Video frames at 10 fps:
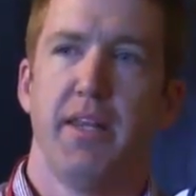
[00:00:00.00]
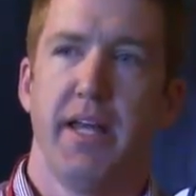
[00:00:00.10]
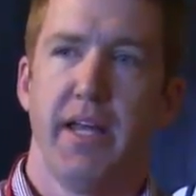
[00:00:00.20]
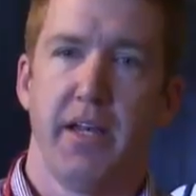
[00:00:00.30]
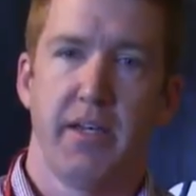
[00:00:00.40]

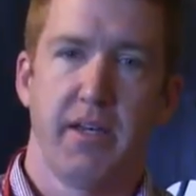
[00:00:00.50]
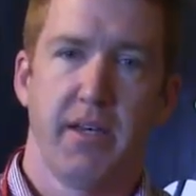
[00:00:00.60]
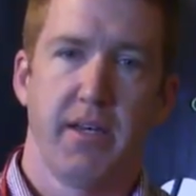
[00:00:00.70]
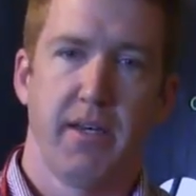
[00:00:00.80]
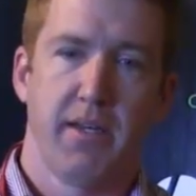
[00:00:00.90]
than
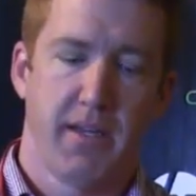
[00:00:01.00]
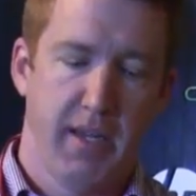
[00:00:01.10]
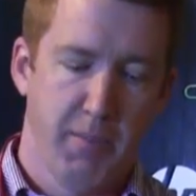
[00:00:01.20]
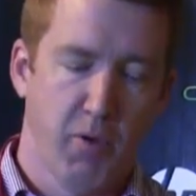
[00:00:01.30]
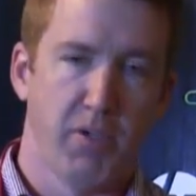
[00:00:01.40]

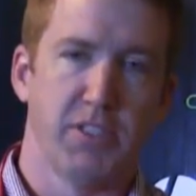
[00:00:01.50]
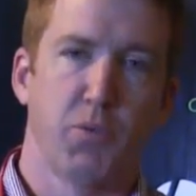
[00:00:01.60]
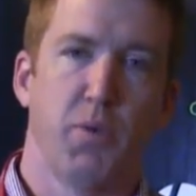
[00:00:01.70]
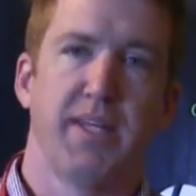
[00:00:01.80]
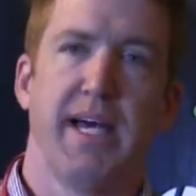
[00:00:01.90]

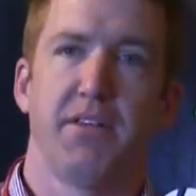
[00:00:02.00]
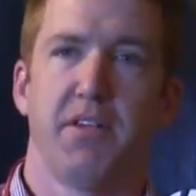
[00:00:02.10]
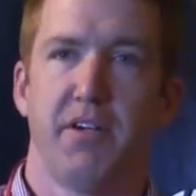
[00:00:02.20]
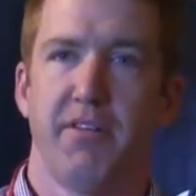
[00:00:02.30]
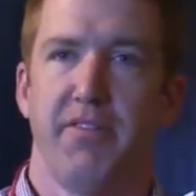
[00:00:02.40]
keyboards without
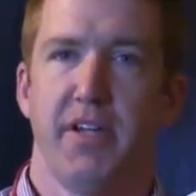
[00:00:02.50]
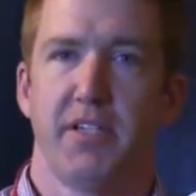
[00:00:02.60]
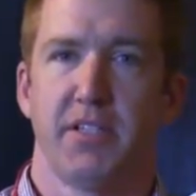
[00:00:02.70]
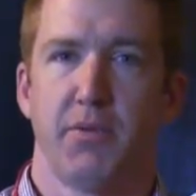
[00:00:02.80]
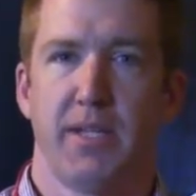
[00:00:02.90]
the Durafinish,
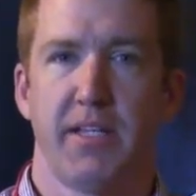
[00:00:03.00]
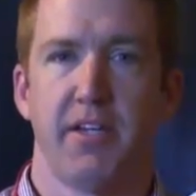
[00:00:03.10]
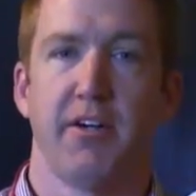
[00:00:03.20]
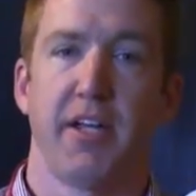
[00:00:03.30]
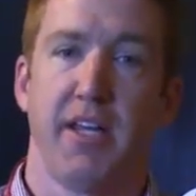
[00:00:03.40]
finish, without
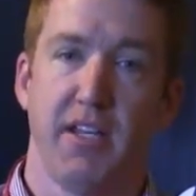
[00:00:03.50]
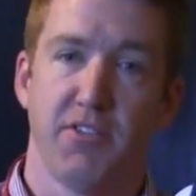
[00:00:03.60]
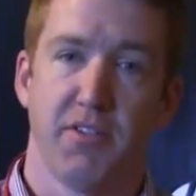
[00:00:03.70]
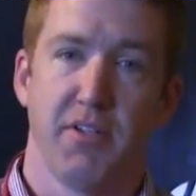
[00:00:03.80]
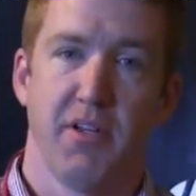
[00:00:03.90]
the
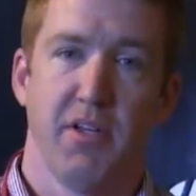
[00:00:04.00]
DuraKeys.